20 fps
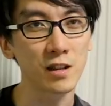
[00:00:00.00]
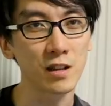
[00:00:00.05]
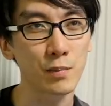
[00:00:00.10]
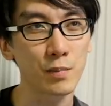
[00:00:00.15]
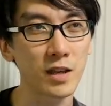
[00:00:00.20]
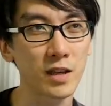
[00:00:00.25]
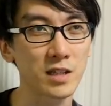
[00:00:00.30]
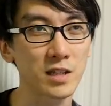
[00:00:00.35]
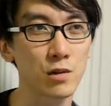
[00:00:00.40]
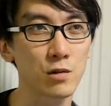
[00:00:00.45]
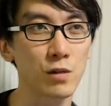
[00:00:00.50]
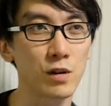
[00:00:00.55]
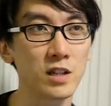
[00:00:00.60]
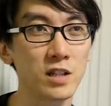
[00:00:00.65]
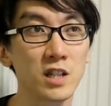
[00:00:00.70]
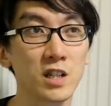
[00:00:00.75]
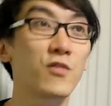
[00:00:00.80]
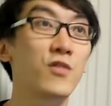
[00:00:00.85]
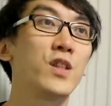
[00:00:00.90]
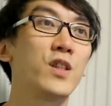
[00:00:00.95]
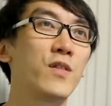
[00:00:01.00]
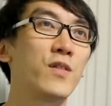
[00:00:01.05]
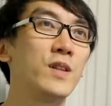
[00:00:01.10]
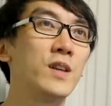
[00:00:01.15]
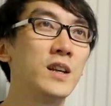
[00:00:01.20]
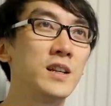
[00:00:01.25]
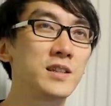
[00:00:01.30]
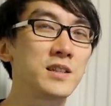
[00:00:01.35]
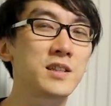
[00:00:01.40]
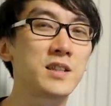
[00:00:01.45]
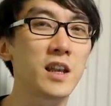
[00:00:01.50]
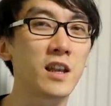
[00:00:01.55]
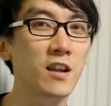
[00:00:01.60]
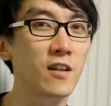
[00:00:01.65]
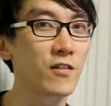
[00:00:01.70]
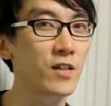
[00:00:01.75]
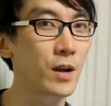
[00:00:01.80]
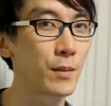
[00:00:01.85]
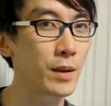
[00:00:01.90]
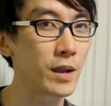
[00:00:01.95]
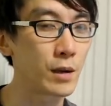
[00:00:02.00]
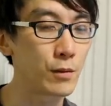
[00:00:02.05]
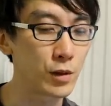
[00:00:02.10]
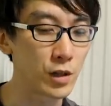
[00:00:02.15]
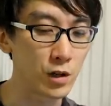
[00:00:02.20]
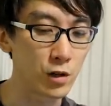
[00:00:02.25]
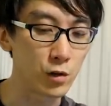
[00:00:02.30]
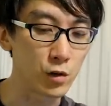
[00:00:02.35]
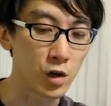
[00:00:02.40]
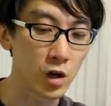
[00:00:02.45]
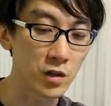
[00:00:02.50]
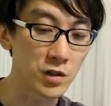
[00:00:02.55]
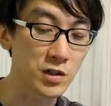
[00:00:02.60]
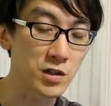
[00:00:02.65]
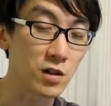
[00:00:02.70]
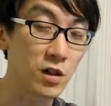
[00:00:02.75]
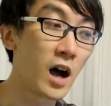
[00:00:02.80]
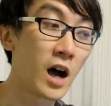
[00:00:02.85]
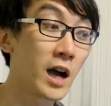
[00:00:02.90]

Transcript: the PS3 just for the sake of coming out with a new console.